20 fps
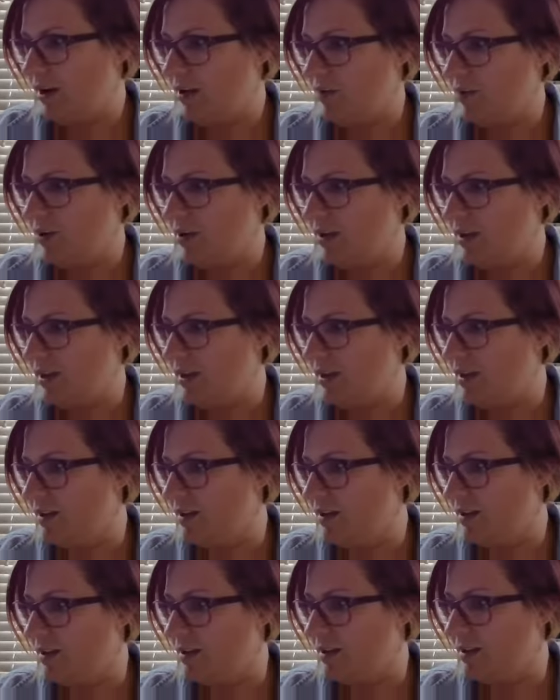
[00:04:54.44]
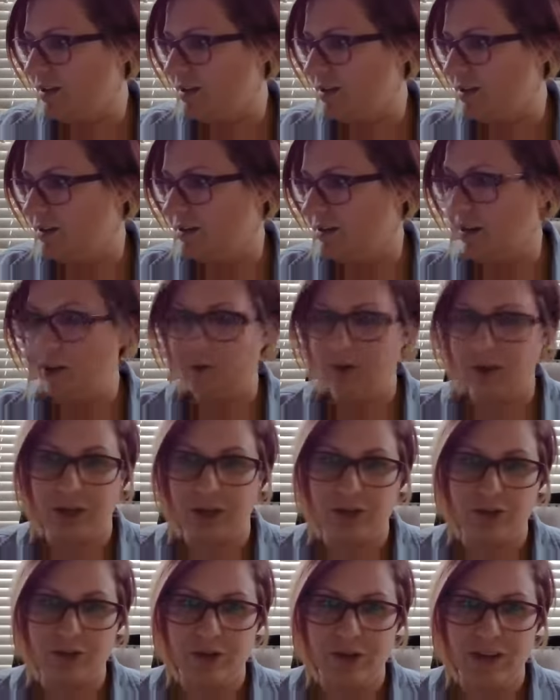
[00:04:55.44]
really
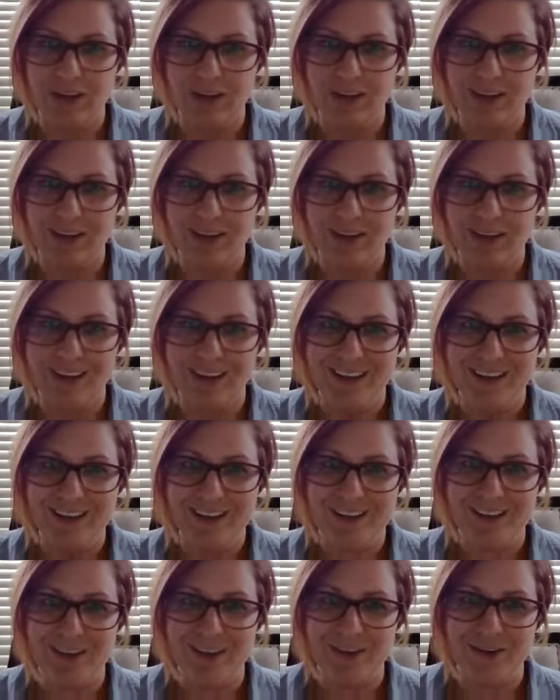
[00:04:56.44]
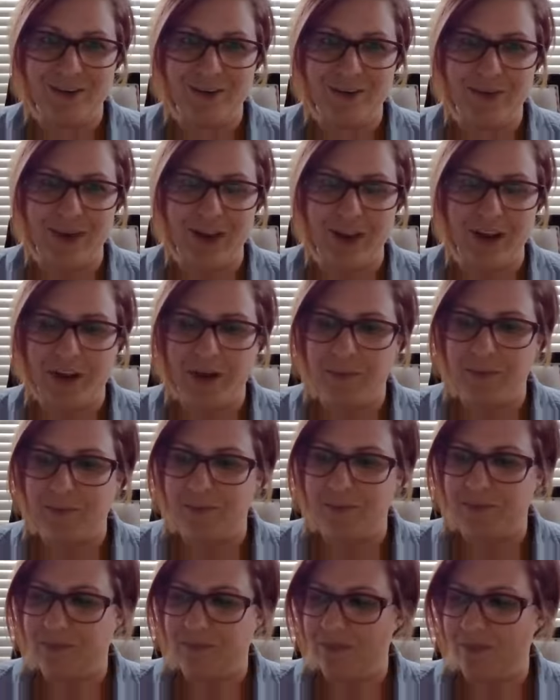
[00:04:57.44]
enjoyed it. So
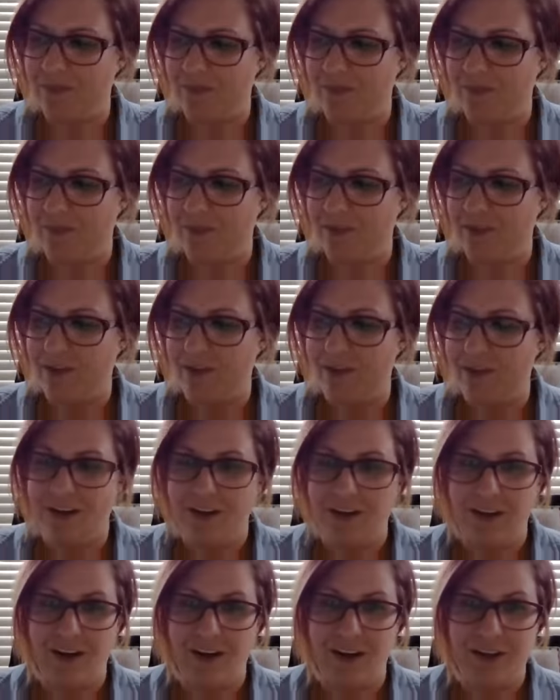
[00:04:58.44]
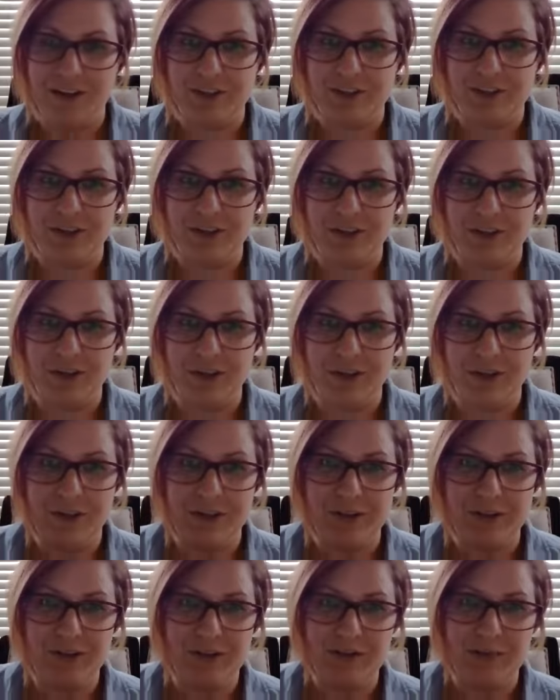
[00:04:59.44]
on to
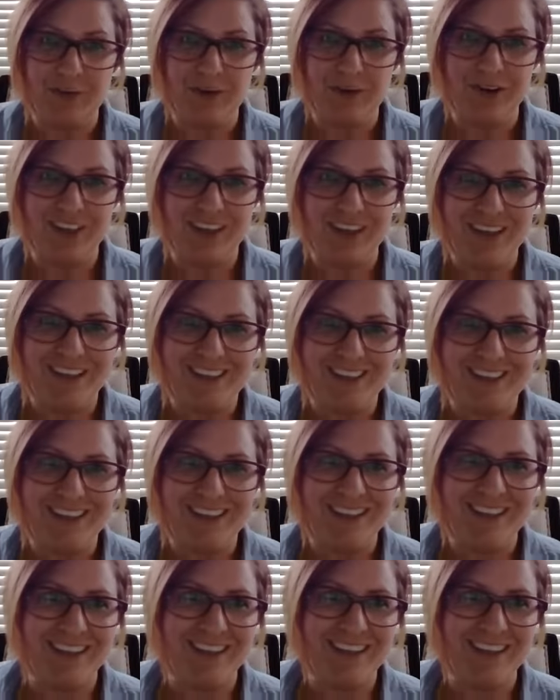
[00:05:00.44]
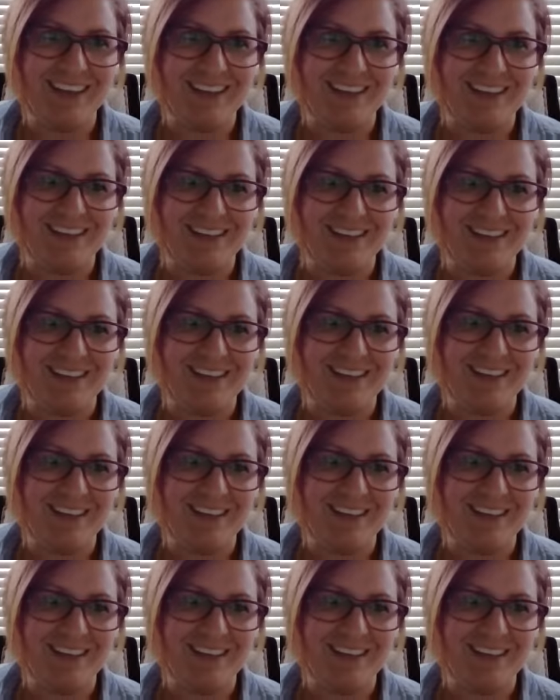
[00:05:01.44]
to more things. Thanks.